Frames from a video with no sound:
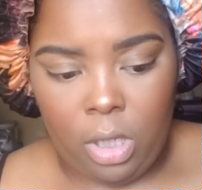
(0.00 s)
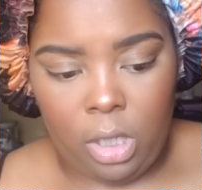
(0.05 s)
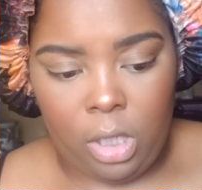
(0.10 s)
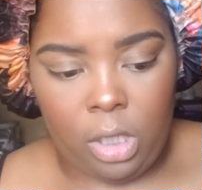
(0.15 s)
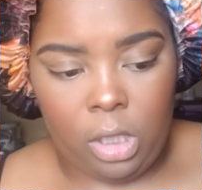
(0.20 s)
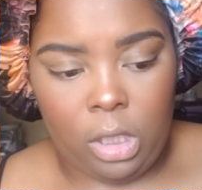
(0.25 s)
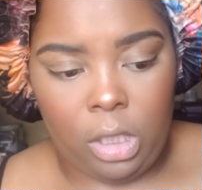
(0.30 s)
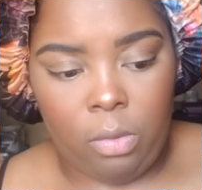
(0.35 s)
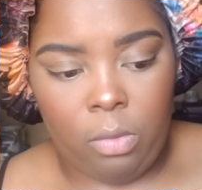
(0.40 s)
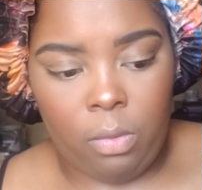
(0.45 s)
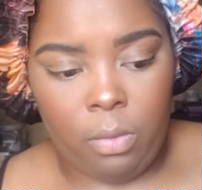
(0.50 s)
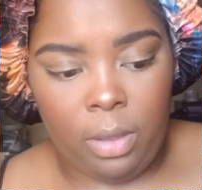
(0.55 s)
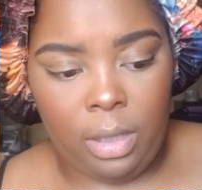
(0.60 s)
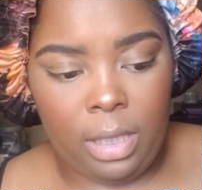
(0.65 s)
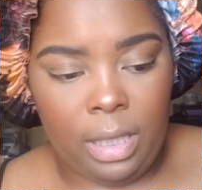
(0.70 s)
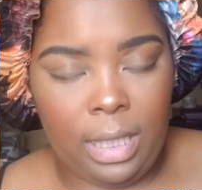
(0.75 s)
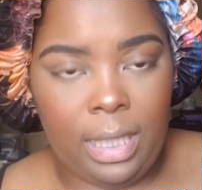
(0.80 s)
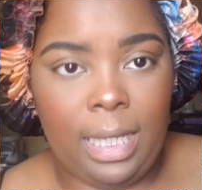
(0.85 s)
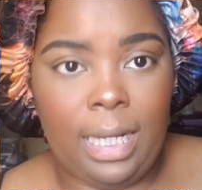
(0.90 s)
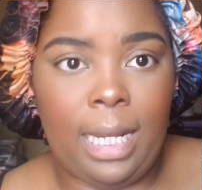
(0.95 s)
See what we
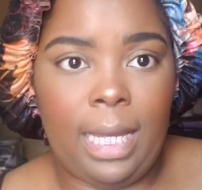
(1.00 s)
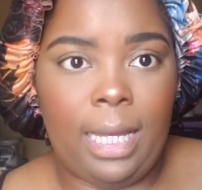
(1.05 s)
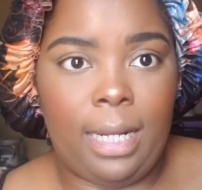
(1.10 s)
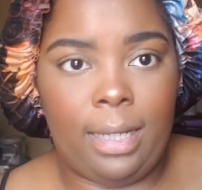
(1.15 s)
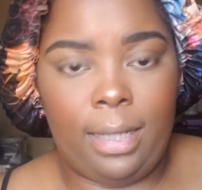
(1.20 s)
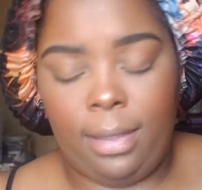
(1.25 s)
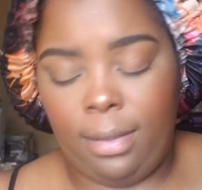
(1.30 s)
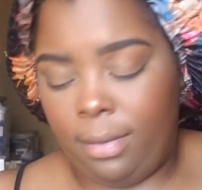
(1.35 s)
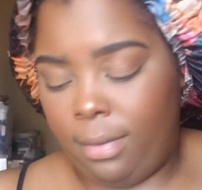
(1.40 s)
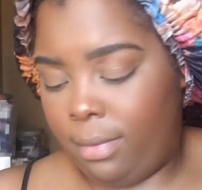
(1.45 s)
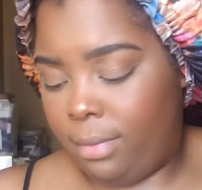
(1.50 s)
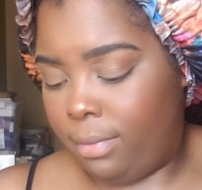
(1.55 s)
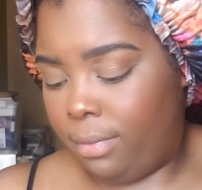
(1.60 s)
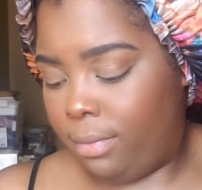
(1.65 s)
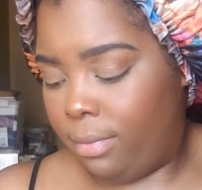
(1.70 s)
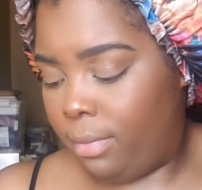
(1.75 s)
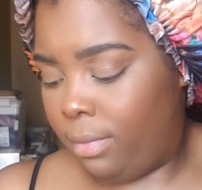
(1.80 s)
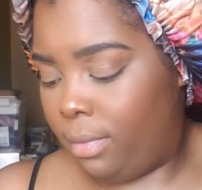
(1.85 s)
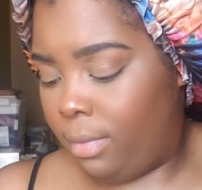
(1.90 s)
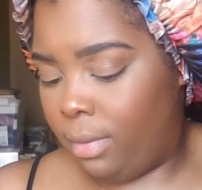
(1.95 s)
can get out of here.
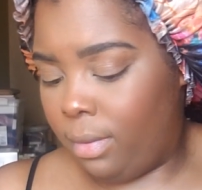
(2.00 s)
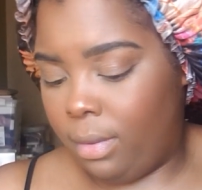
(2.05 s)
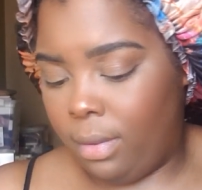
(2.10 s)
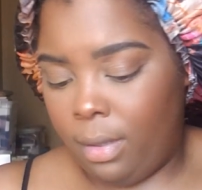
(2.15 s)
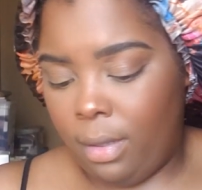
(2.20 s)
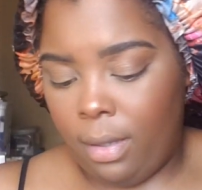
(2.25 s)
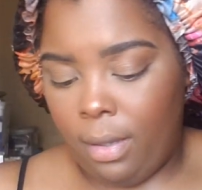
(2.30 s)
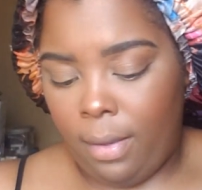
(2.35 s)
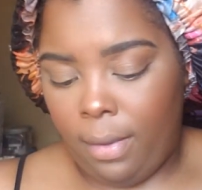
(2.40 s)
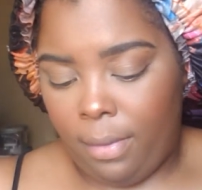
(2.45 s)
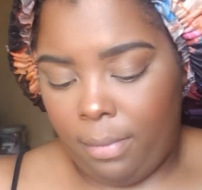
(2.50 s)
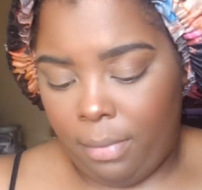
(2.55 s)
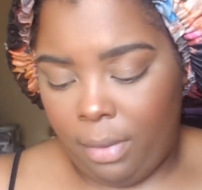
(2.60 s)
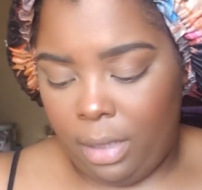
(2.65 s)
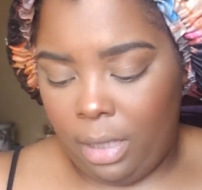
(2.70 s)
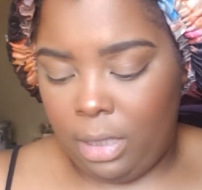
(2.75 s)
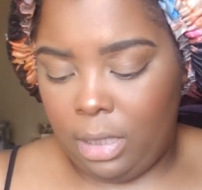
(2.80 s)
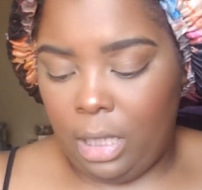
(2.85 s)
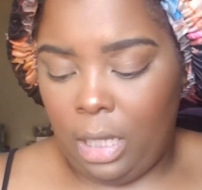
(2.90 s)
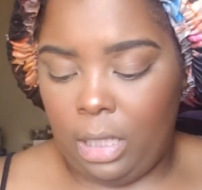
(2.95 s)
But
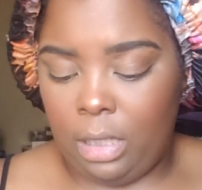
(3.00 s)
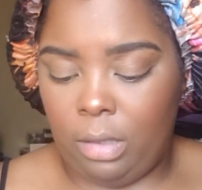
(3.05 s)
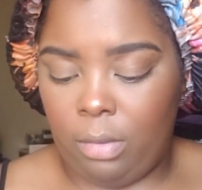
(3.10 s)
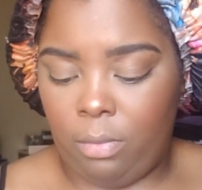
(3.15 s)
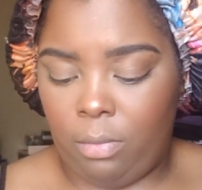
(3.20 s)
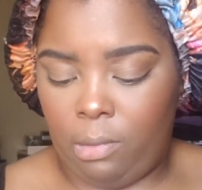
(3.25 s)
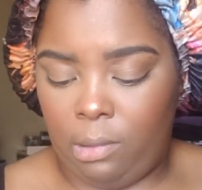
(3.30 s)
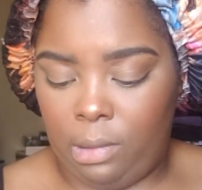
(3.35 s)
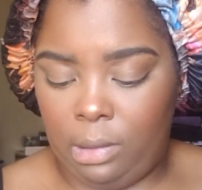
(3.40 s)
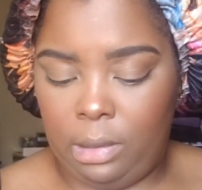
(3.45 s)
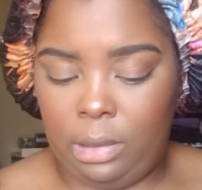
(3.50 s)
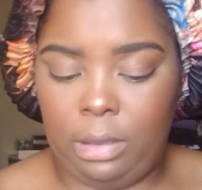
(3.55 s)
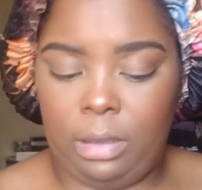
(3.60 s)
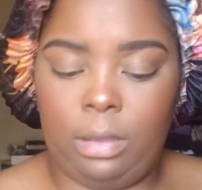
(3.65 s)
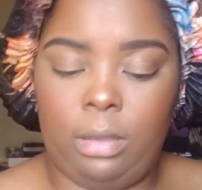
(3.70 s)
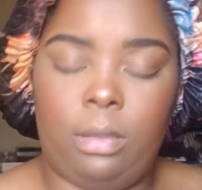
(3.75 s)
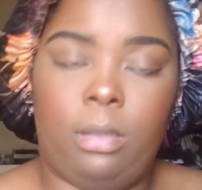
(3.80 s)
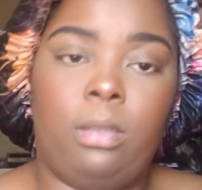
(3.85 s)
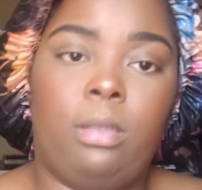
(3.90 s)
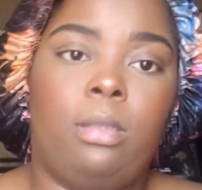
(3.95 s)
it's got some
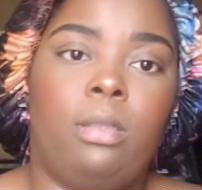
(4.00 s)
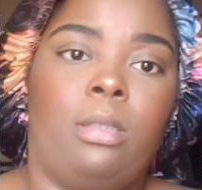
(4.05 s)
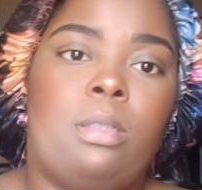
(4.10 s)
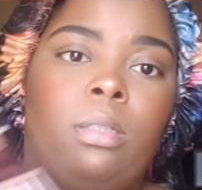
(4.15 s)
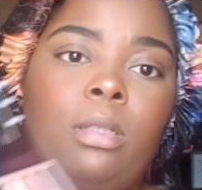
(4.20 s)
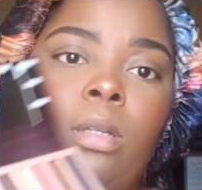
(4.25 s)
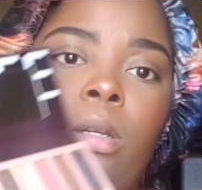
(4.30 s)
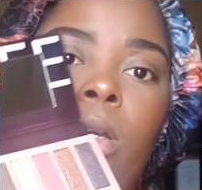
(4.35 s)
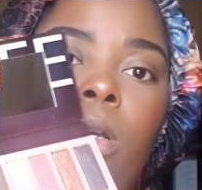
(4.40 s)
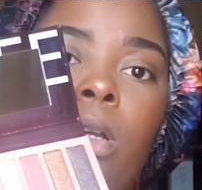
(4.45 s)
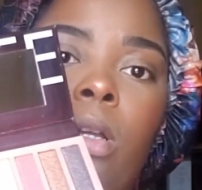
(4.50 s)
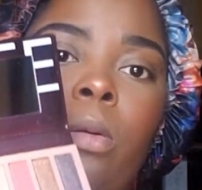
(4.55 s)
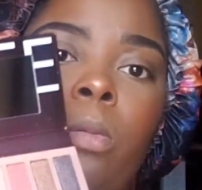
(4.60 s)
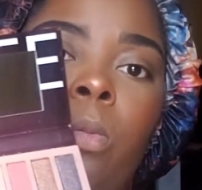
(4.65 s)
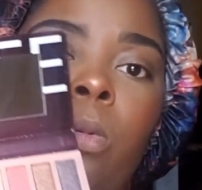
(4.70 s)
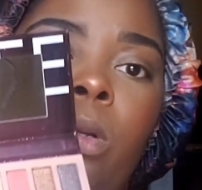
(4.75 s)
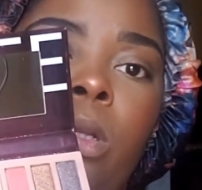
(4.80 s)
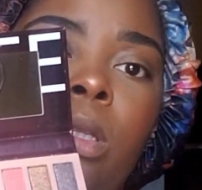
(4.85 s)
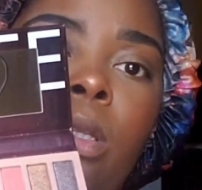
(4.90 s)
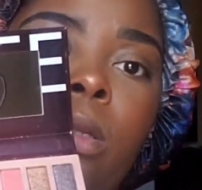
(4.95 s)
really...
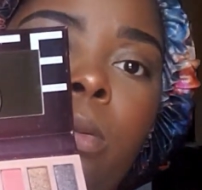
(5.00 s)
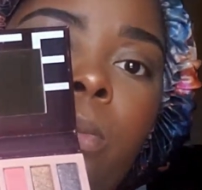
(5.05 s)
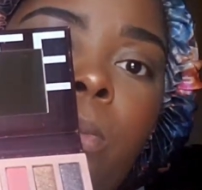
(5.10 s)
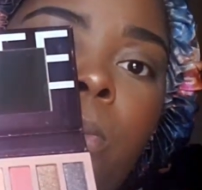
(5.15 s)
really